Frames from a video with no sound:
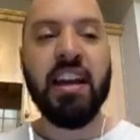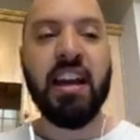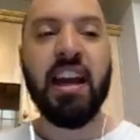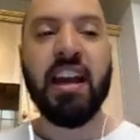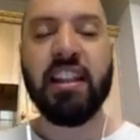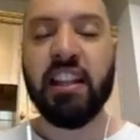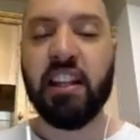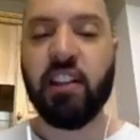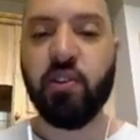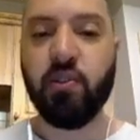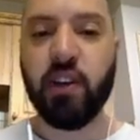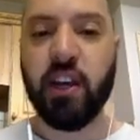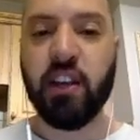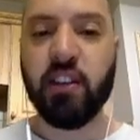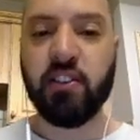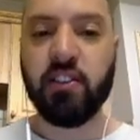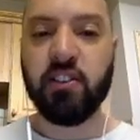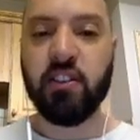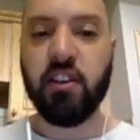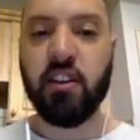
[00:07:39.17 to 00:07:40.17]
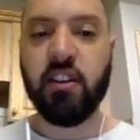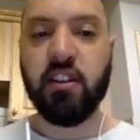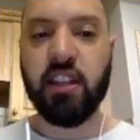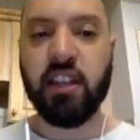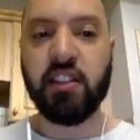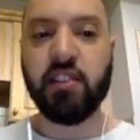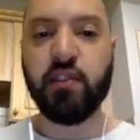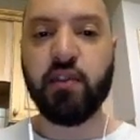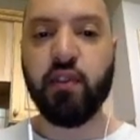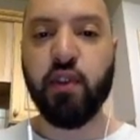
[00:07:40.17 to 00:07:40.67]
And then you'll get
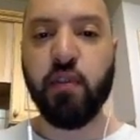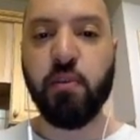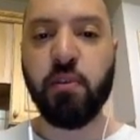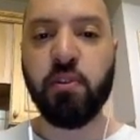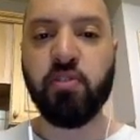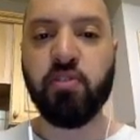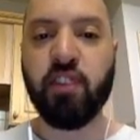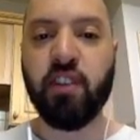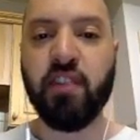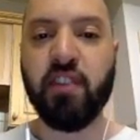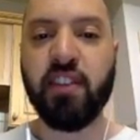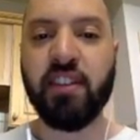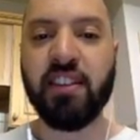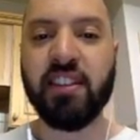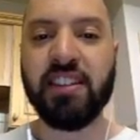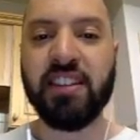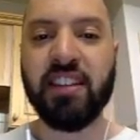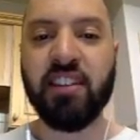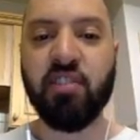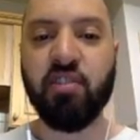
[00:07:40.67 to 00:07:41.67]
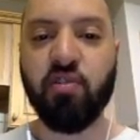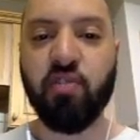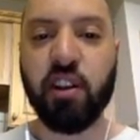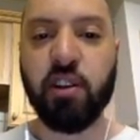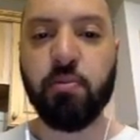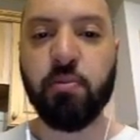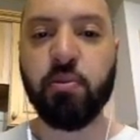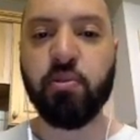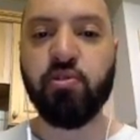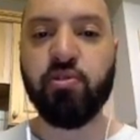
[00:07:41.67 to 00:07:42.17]
this FOMO traffic, this
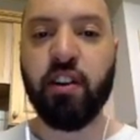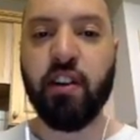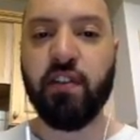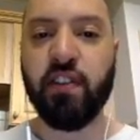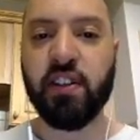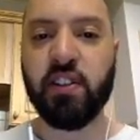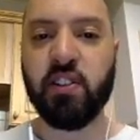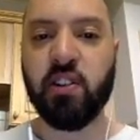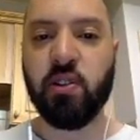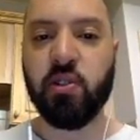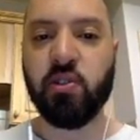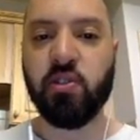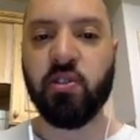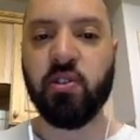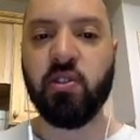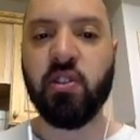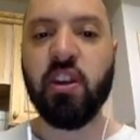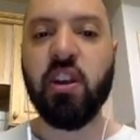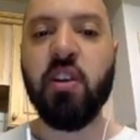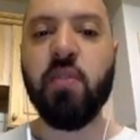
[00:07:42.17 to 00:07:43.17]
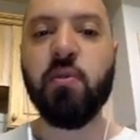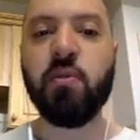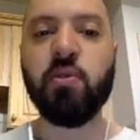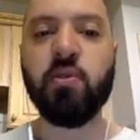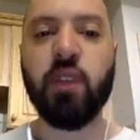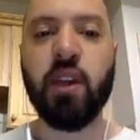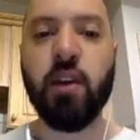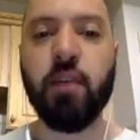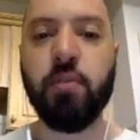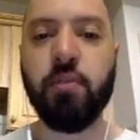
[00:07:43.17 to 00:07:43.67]
incredible traffic solution, which
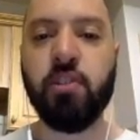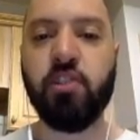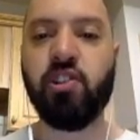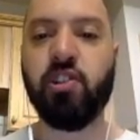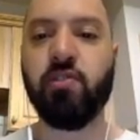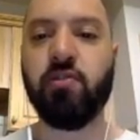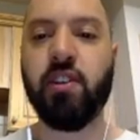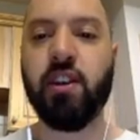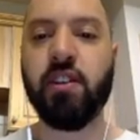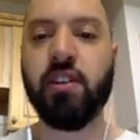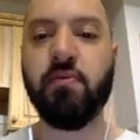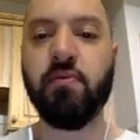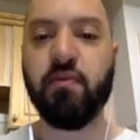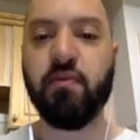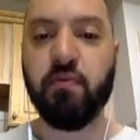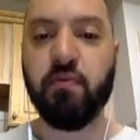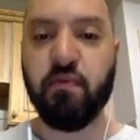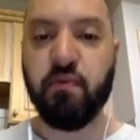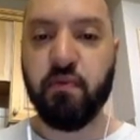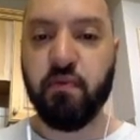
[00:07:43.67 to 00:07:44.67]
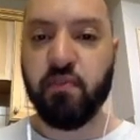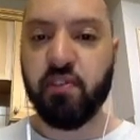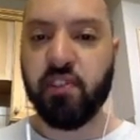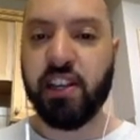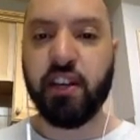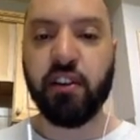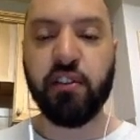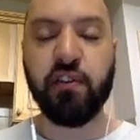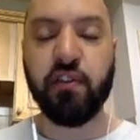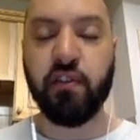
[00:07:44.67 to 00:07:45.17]
will help you generate
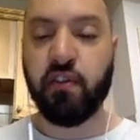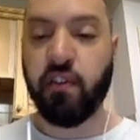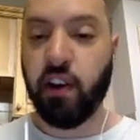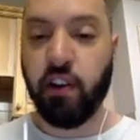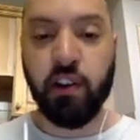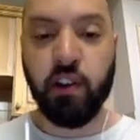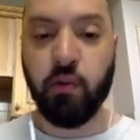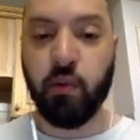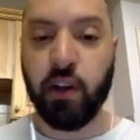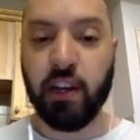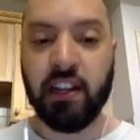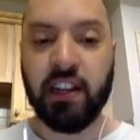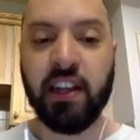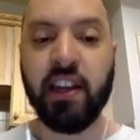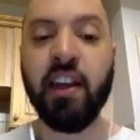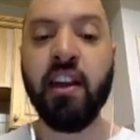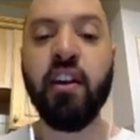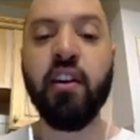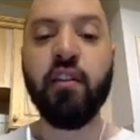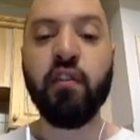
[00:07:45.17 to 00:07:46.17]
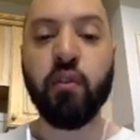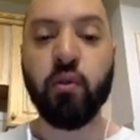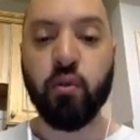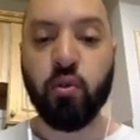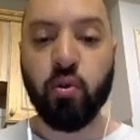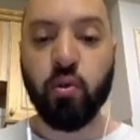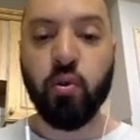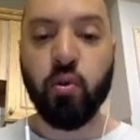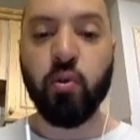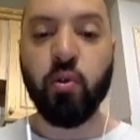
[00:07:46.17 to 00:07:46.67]
sales very quickly from
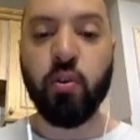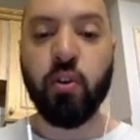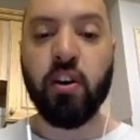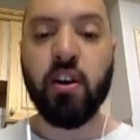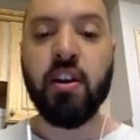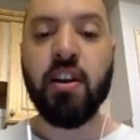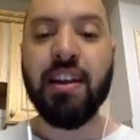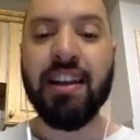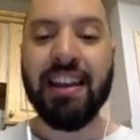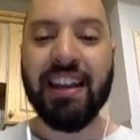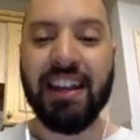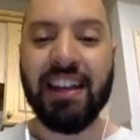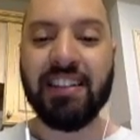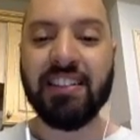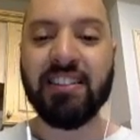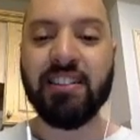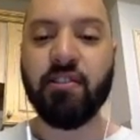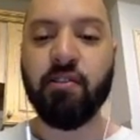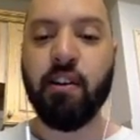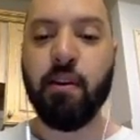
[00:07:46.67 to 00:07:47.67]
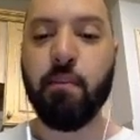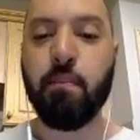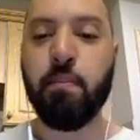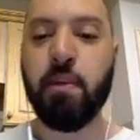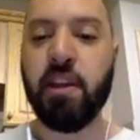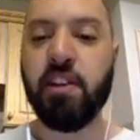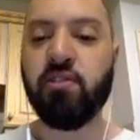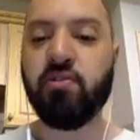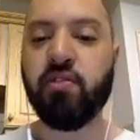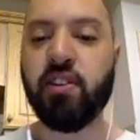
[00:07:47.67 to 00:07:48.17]
Quora, Instagram,
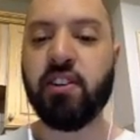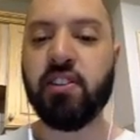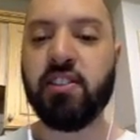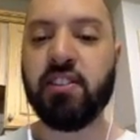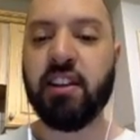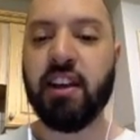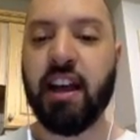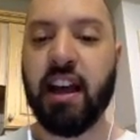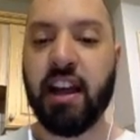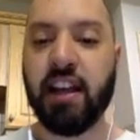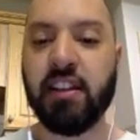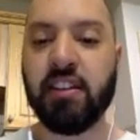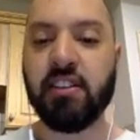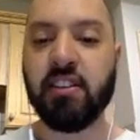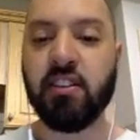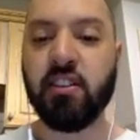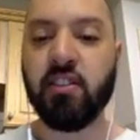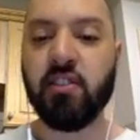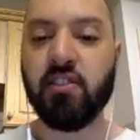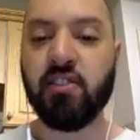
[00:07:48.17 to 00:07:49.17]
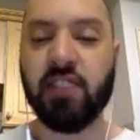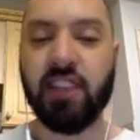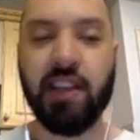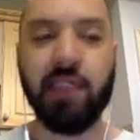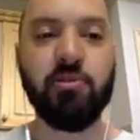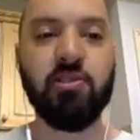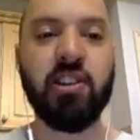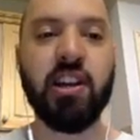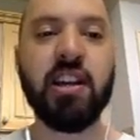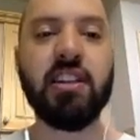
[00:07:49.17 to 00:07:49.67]
Pinterest, and
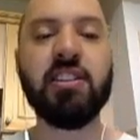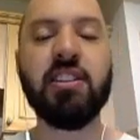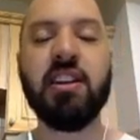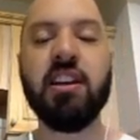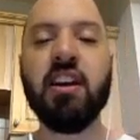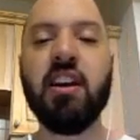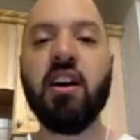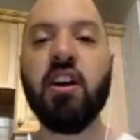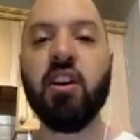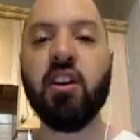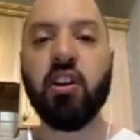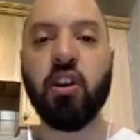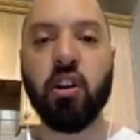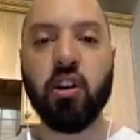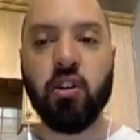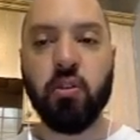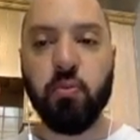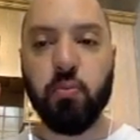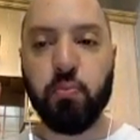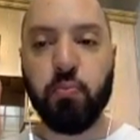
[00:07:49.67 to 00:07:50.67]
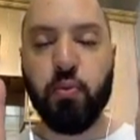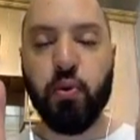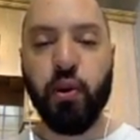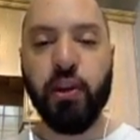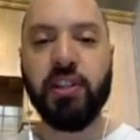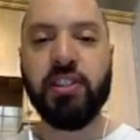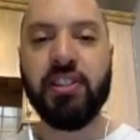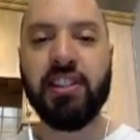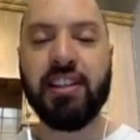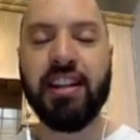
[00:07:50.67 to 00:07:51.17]
Snapchat,
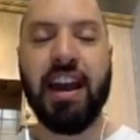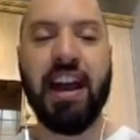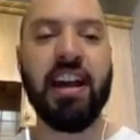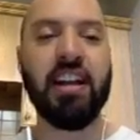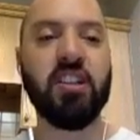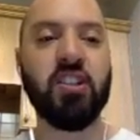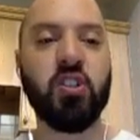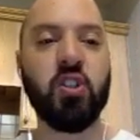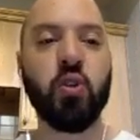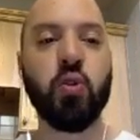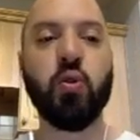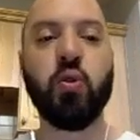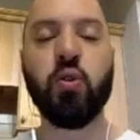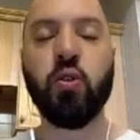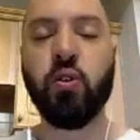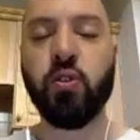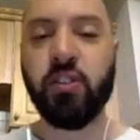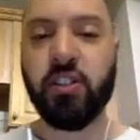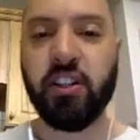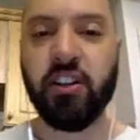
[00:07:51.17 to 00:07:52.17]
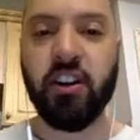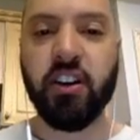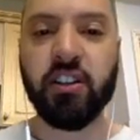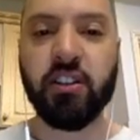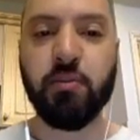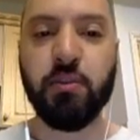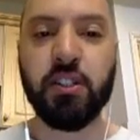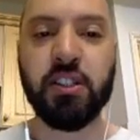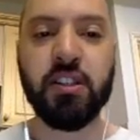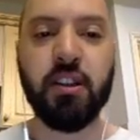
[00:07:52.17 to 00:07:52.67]
pointed at your Content
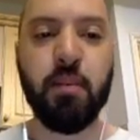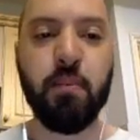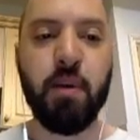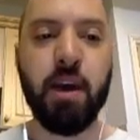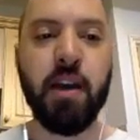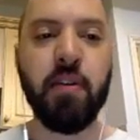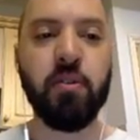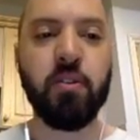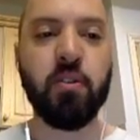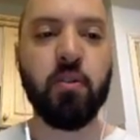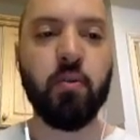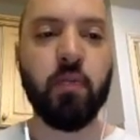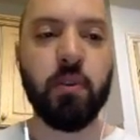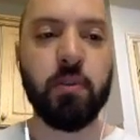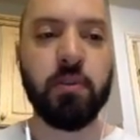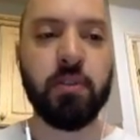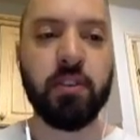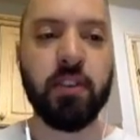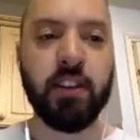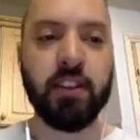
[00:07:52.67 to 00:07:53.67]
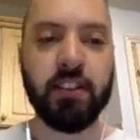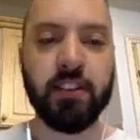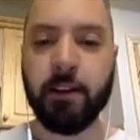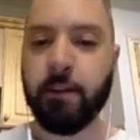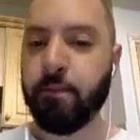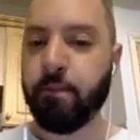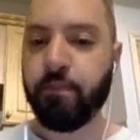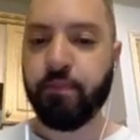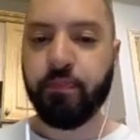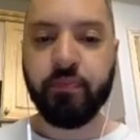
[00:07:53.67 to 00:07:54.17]
Artemis powered website
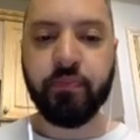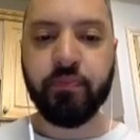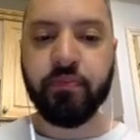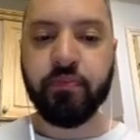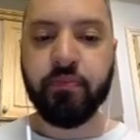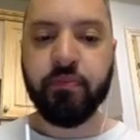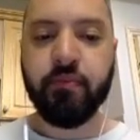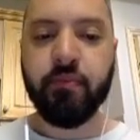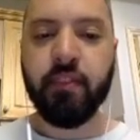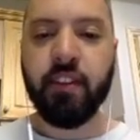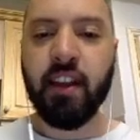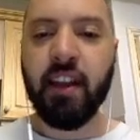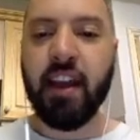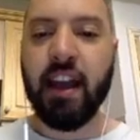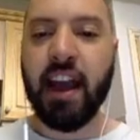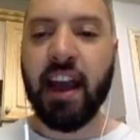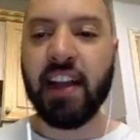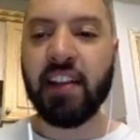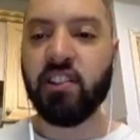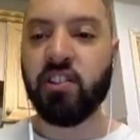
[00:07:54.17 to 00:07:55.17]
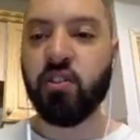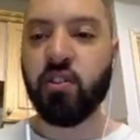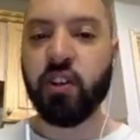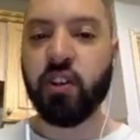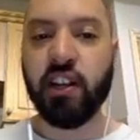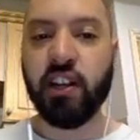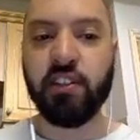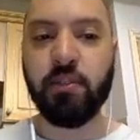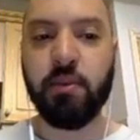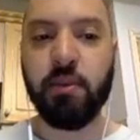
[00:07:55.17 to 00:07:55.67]
and you're
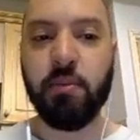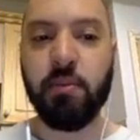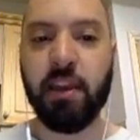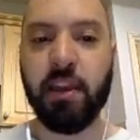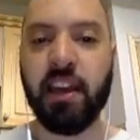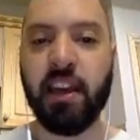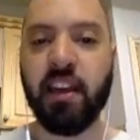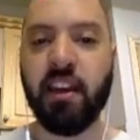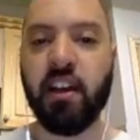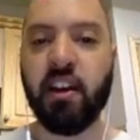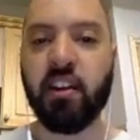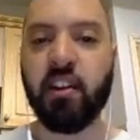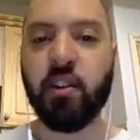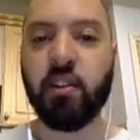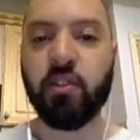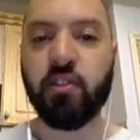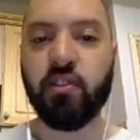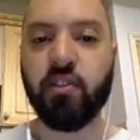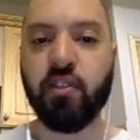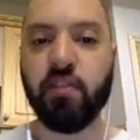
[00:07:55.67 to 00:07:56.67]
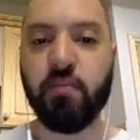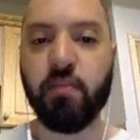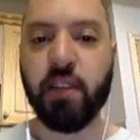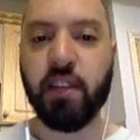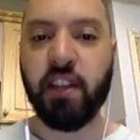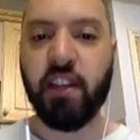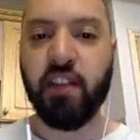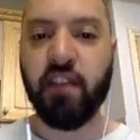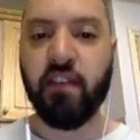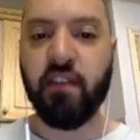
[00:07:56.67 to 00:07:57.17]
going to be making a lot of
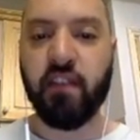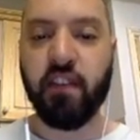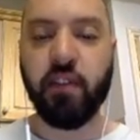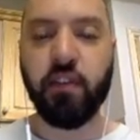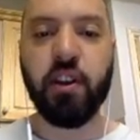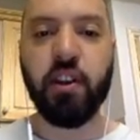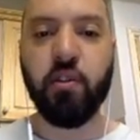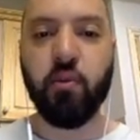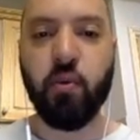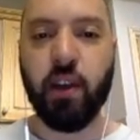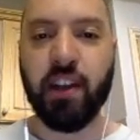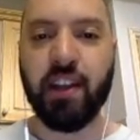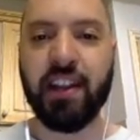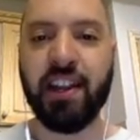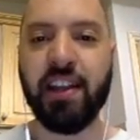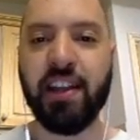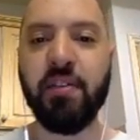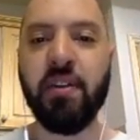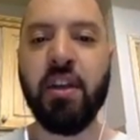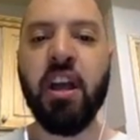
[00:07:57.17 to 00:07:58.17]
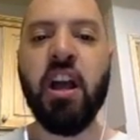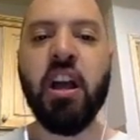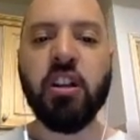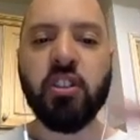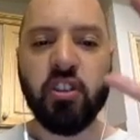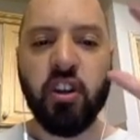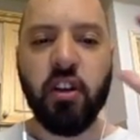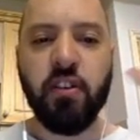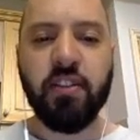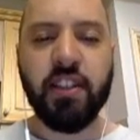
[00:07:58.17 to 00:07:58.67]
money very quickly.
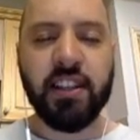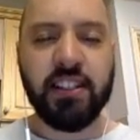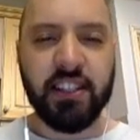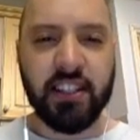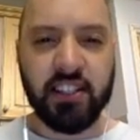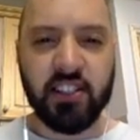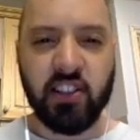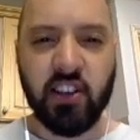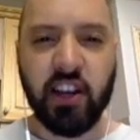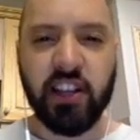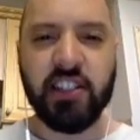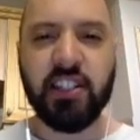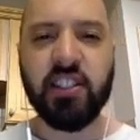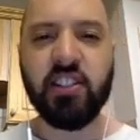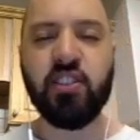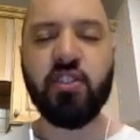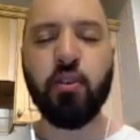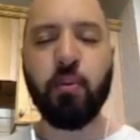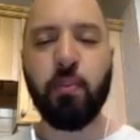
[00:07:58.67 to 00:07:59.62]
So I hope that's exciting you. You're